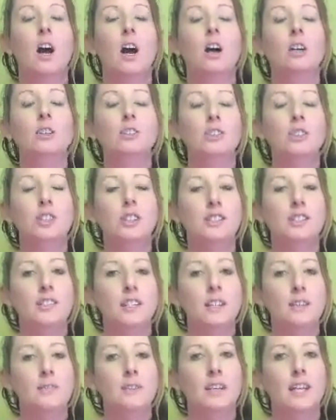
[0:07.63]
Ocean
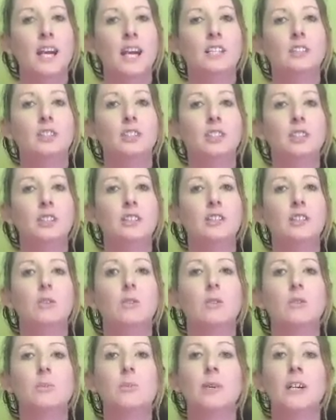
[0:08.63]
acidification is
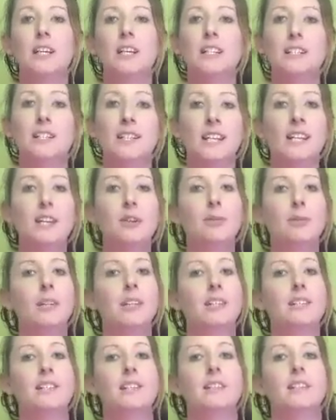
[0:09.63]
caused by a
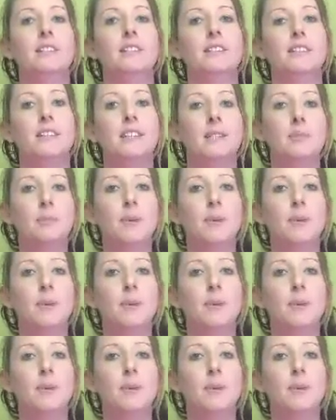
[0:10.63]
decrease in the sea's